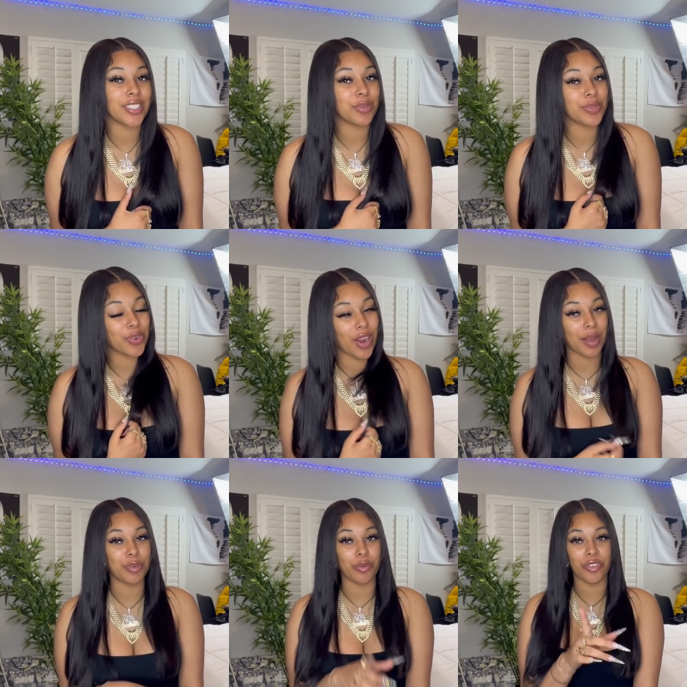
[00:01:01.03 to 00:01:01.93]

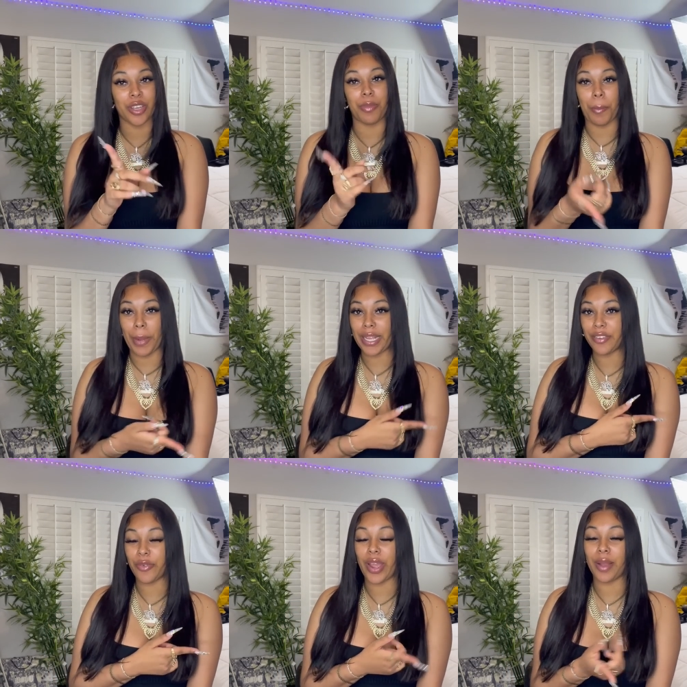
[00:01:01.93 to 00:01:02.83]
subscribe. Don't forget about my
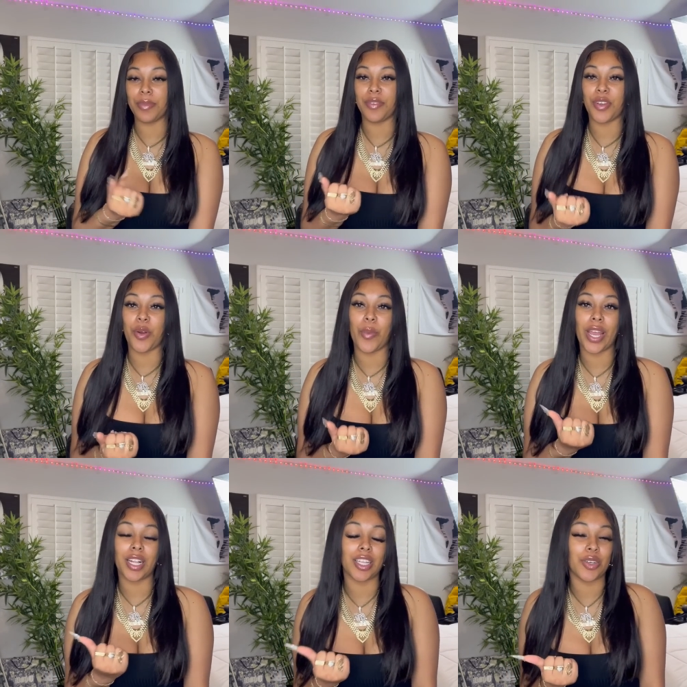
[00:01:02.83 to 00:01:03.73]
giveaway. I'm giving away
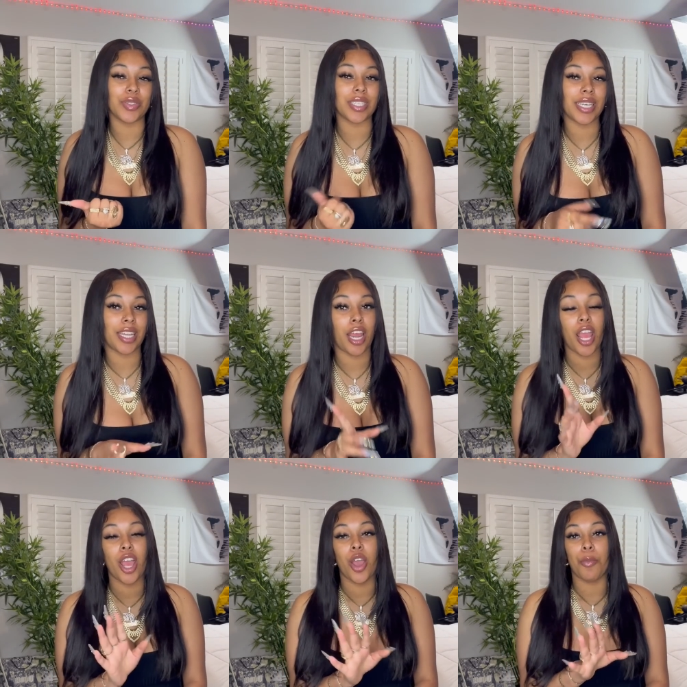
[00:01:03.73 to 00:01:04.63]
clothes, and
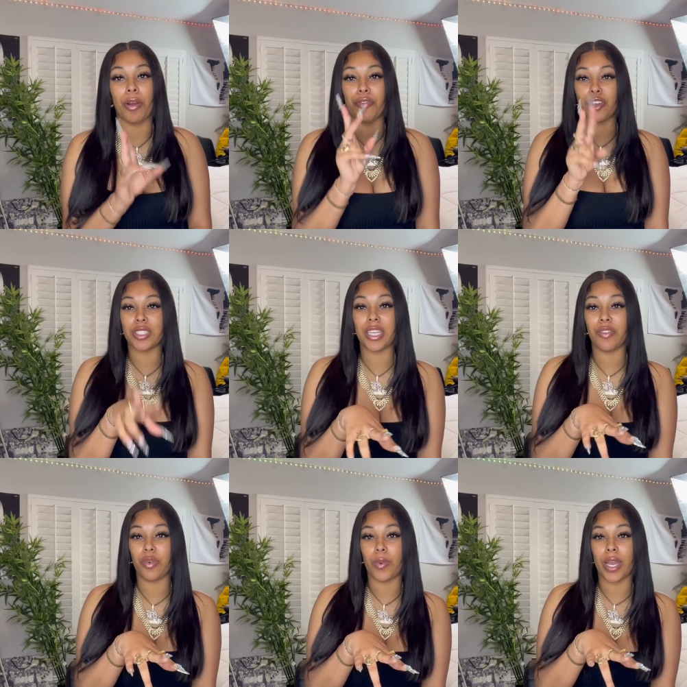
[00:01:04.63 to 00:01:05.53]
my first
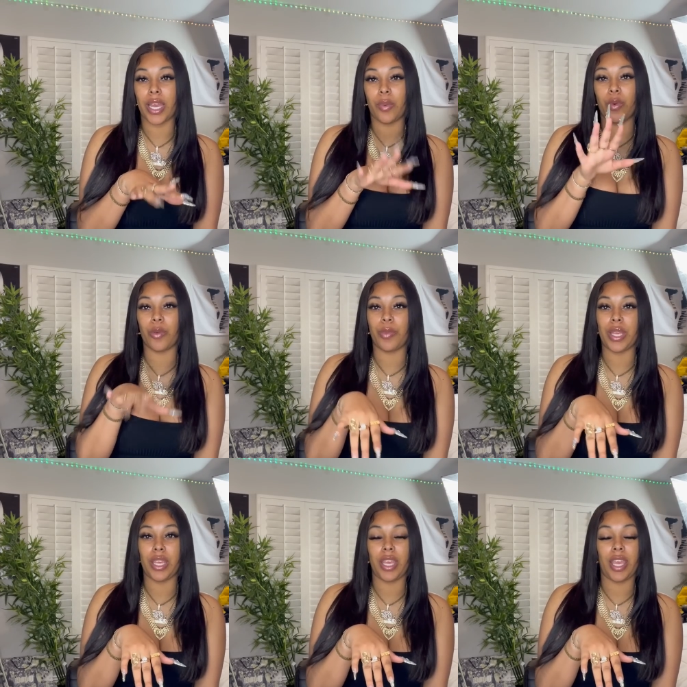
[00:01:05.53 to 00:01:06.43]
giveaway will
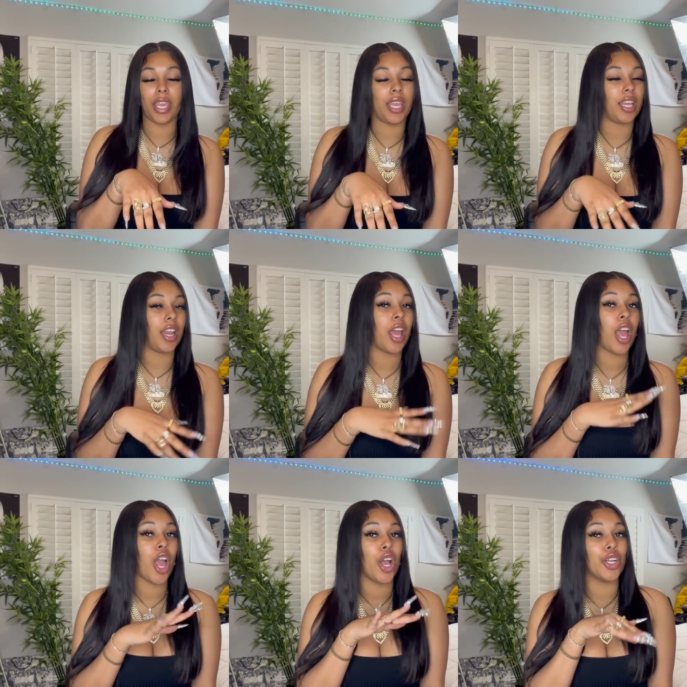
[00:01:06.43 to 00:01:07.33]
be in
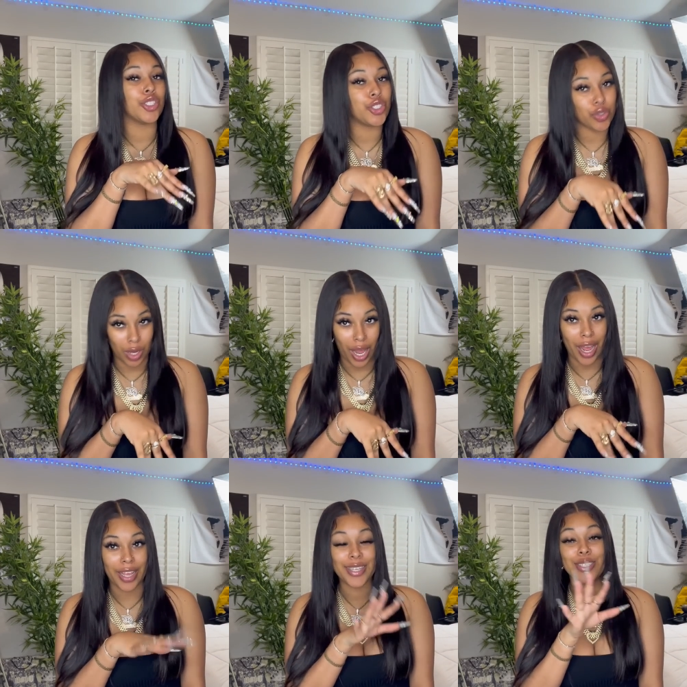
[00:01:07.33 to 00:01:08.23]

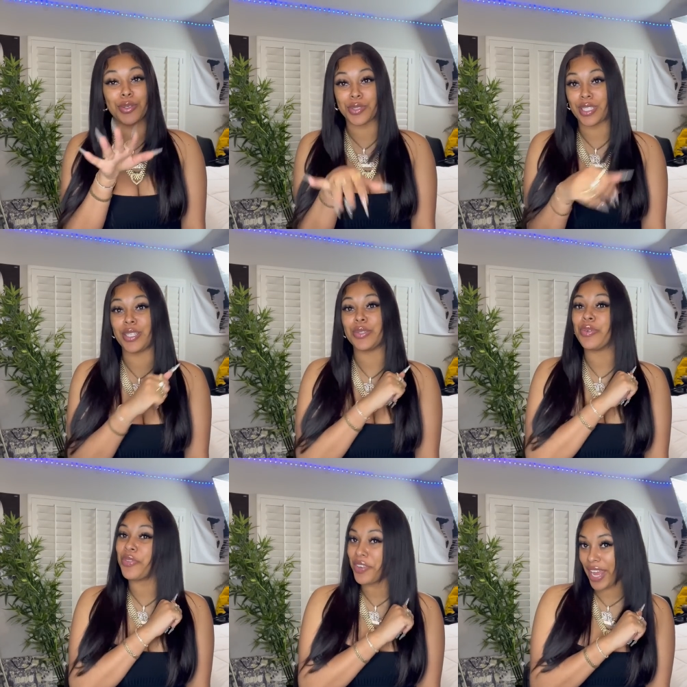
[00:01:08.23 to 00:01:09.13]
July. So stay
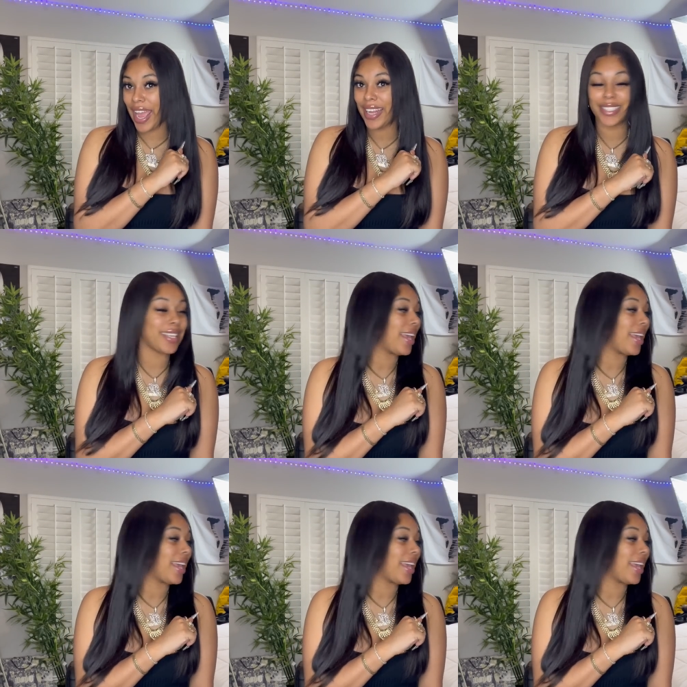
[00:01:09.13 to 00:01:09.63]
tuned for that.